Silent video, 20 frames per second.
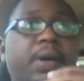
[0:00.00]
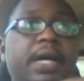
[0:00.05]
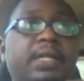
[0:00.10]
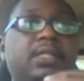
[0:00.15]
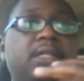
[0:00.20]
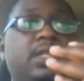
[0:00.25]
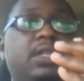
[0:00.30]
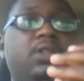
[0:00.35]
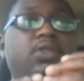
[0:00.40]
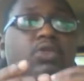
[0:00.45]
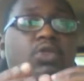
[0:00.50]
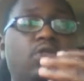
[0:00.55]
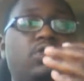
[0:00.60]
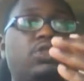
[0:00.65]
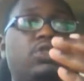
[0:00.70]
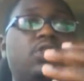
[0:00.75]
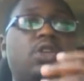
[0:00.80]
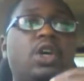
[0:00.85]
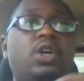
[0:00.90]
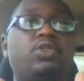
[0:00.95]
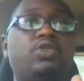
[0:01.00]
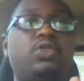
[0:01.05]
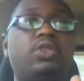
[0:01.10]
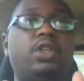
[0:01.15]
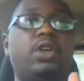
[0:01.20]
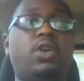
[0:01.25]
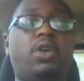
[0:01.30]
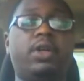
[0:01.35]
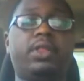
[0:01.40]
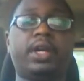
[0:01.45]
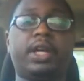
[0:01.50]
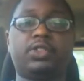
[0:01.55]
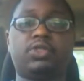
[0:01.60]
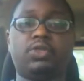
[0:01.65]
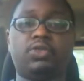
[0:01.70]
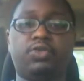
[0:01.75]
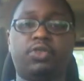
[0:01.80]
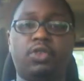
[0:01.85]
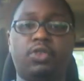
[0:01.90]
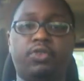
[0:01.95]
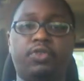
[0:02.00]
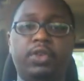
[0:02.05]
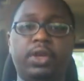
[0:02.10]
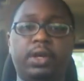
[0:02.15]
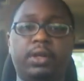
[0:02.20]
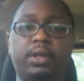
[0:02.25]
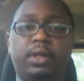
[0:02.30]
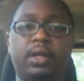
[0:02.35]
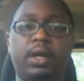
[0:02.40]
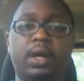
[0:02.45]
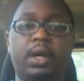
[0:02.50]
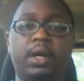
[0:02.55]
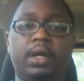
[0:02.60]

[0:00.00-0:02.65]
party looks to the other to fulfill